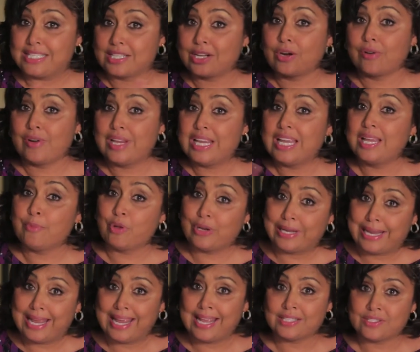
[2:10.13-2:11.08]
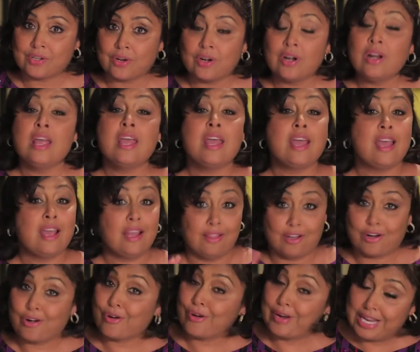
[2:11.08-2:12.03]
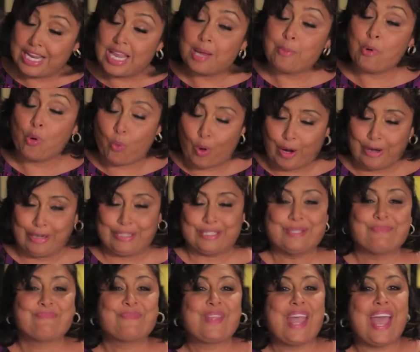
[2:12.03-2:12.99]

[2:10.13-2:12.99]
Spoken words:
curry, chemo, and cancer, the curry and chemo worked.